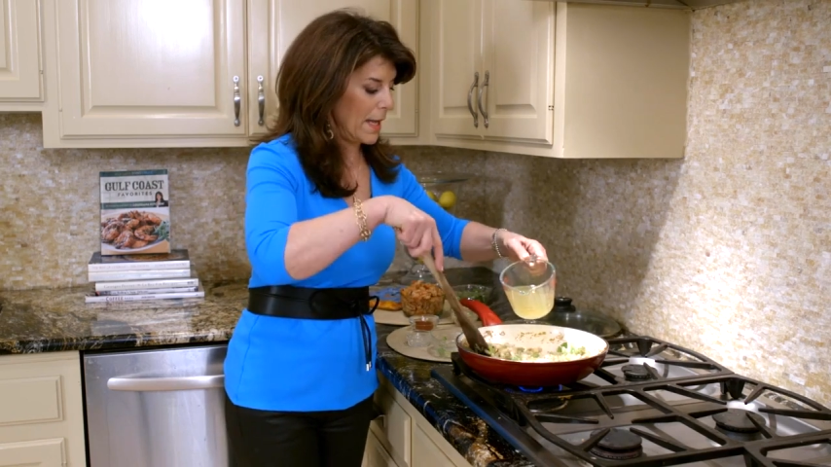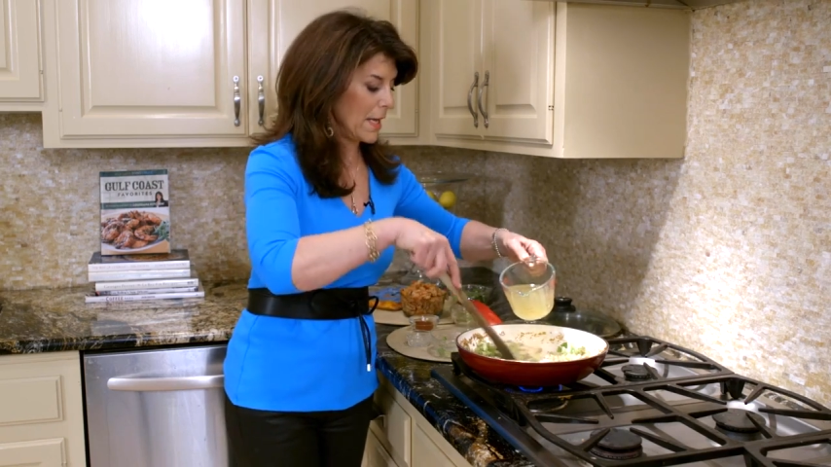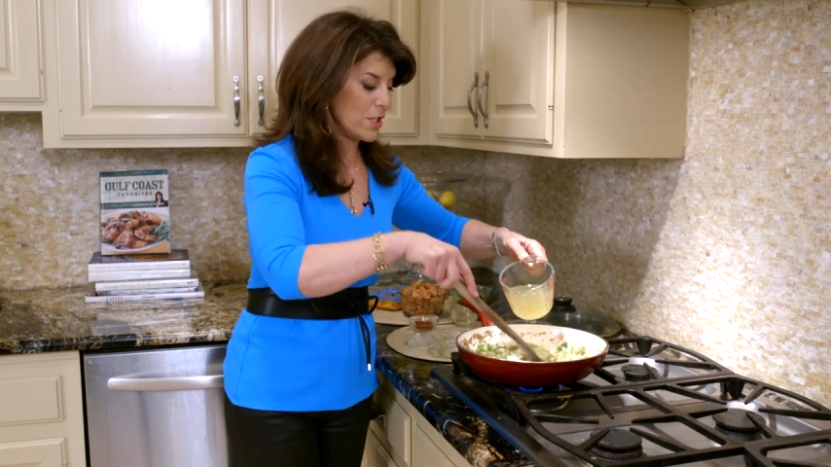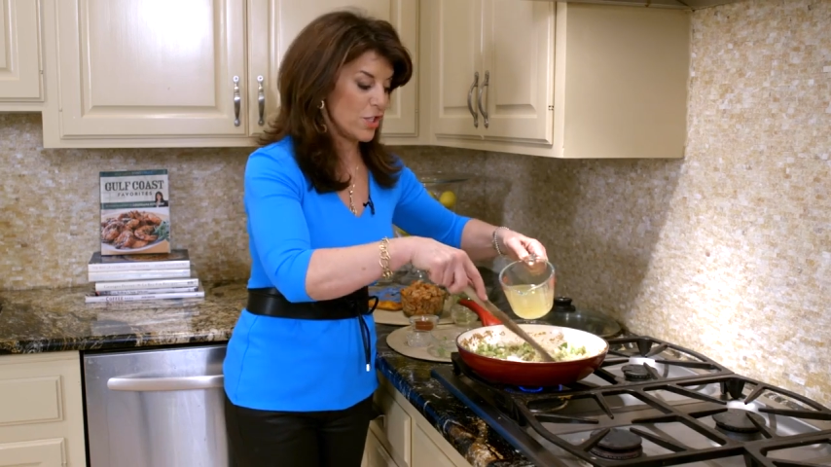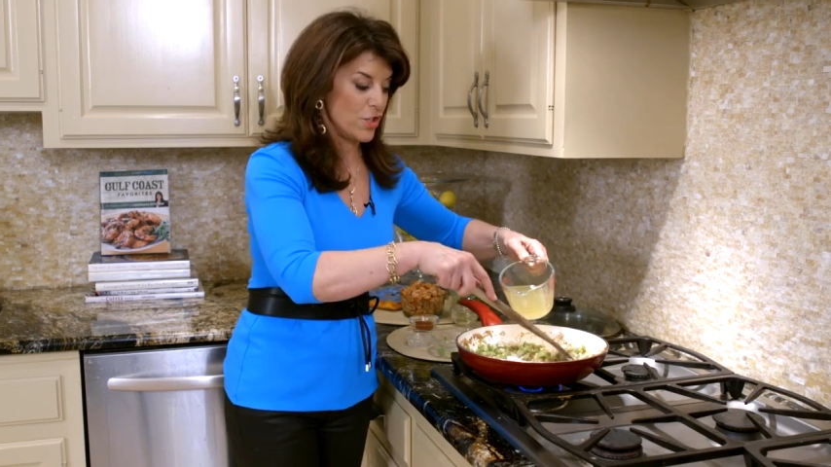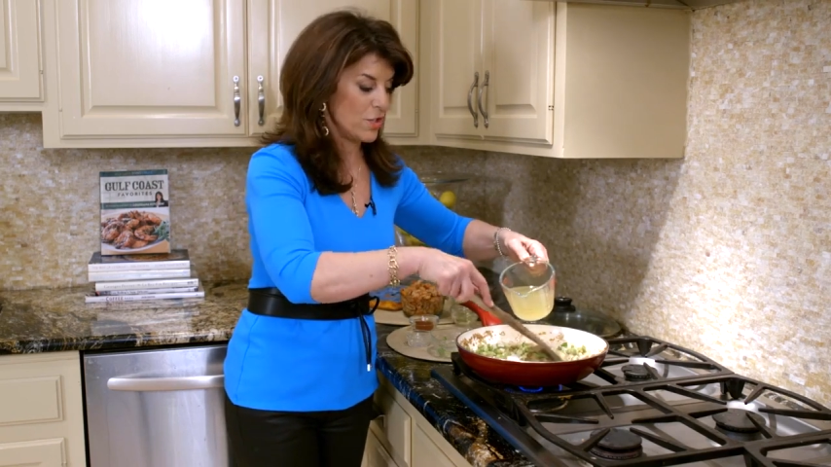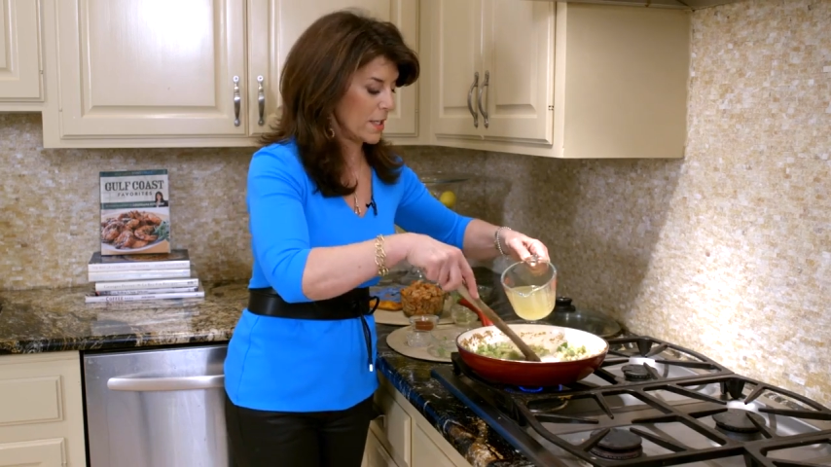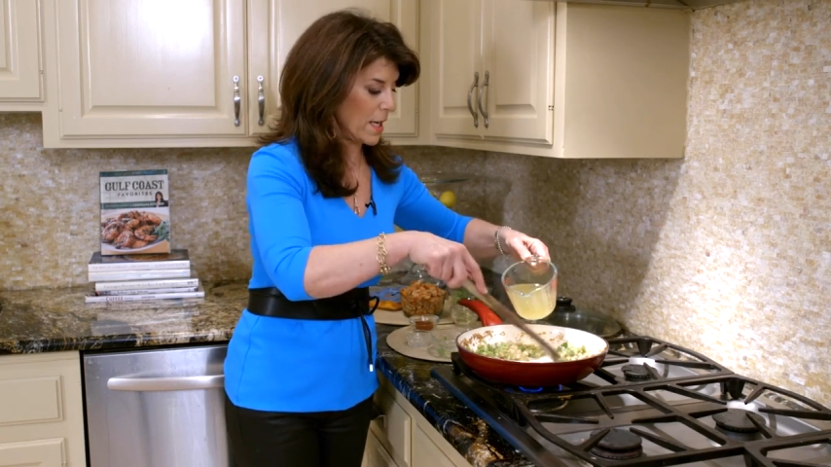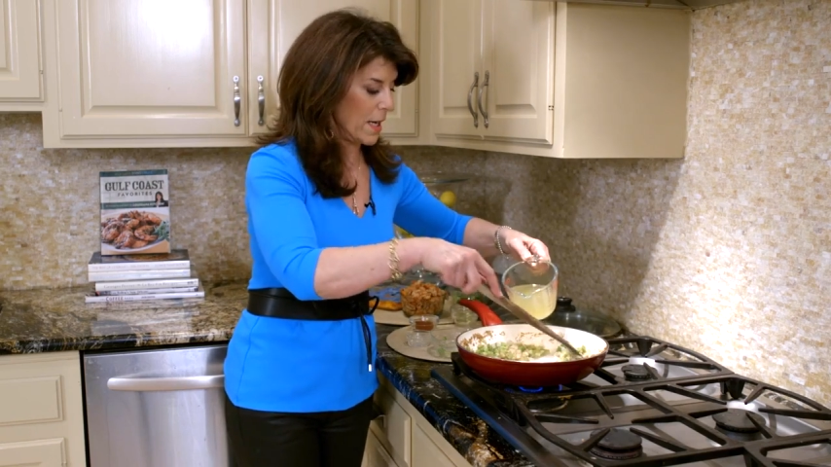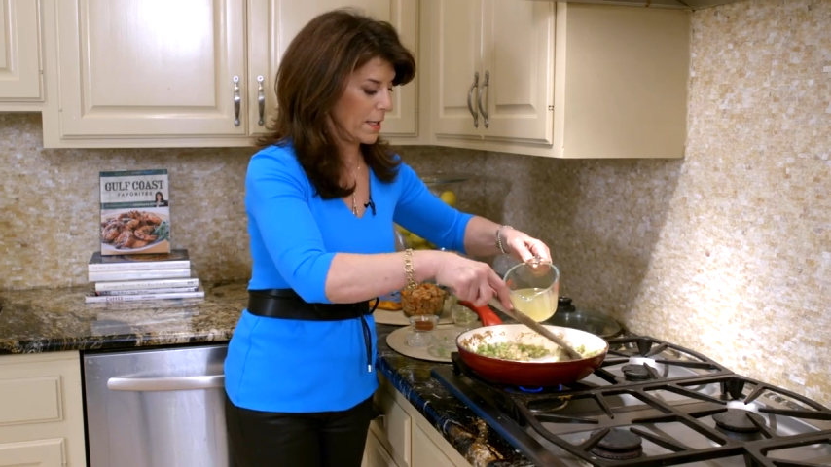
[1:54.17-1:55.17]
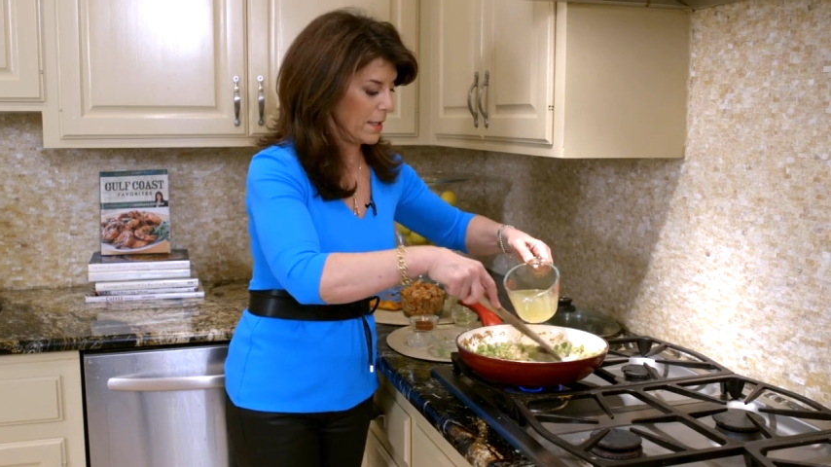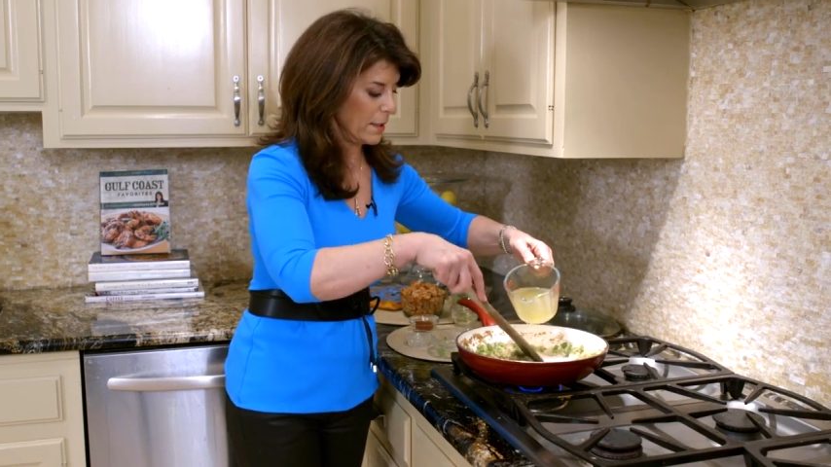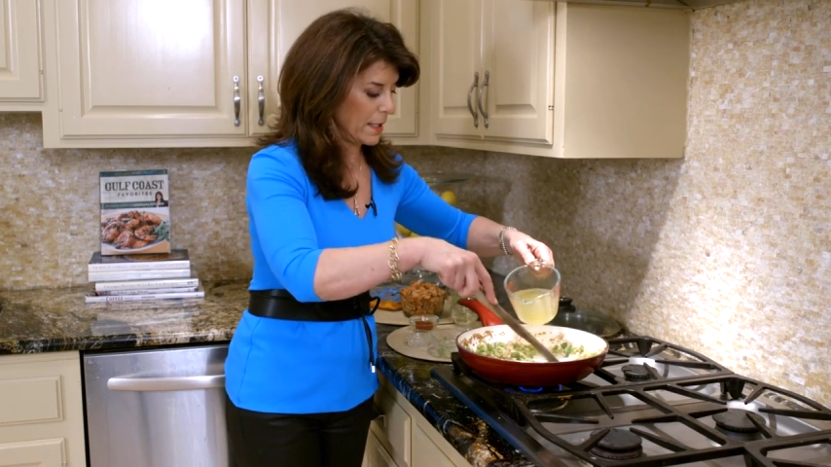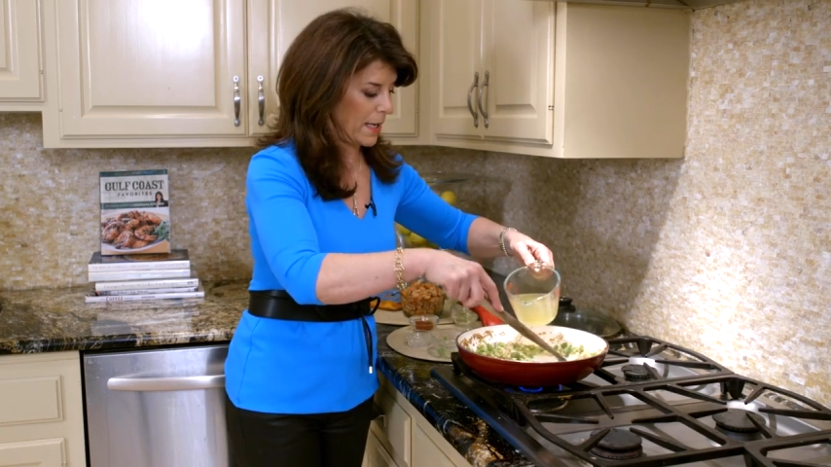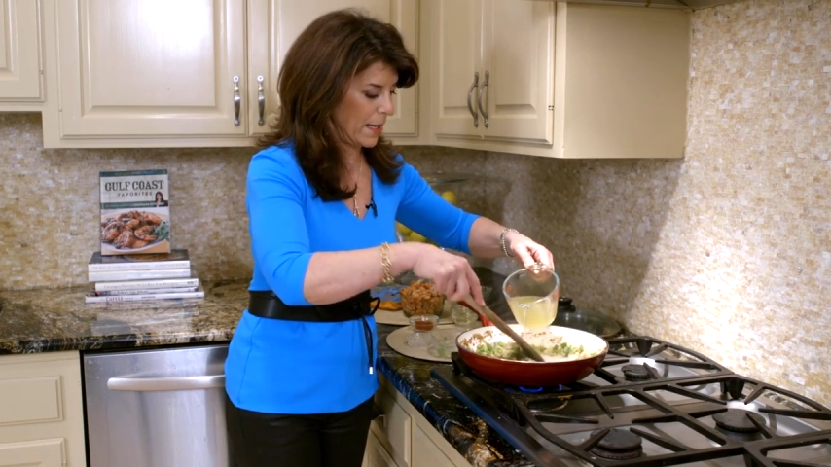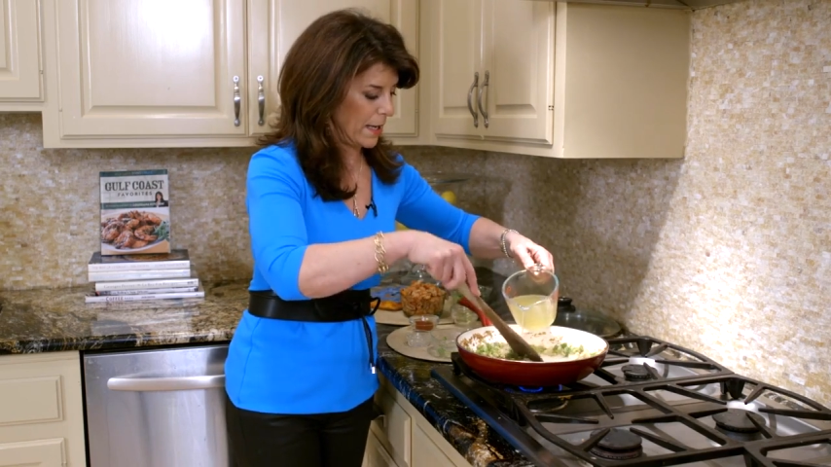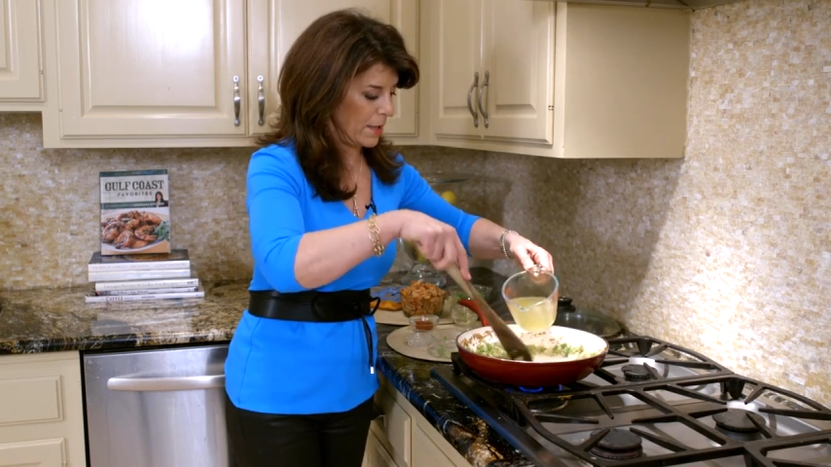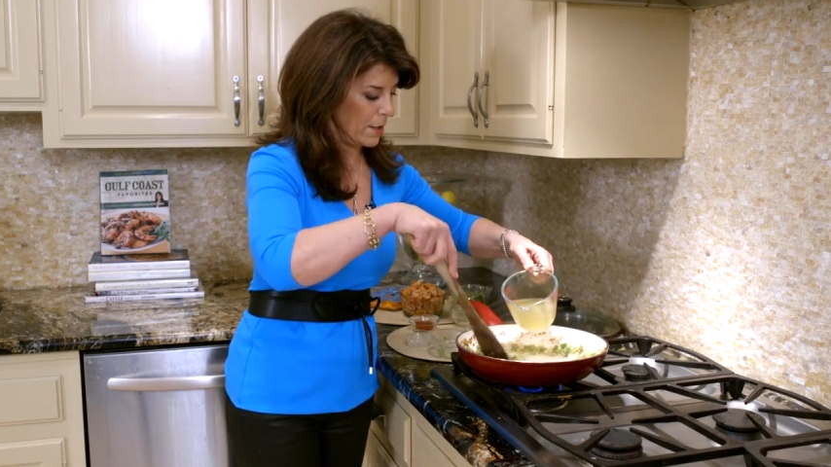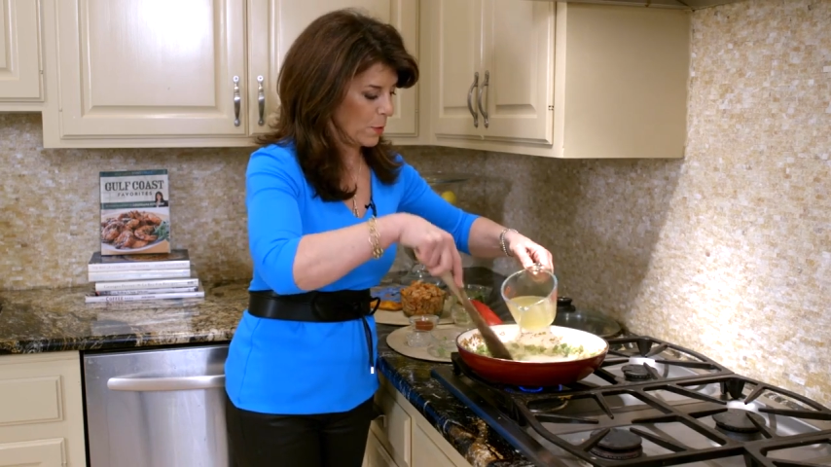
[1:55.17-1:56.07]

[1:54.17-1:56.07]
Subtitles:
And I just use the kind in the can.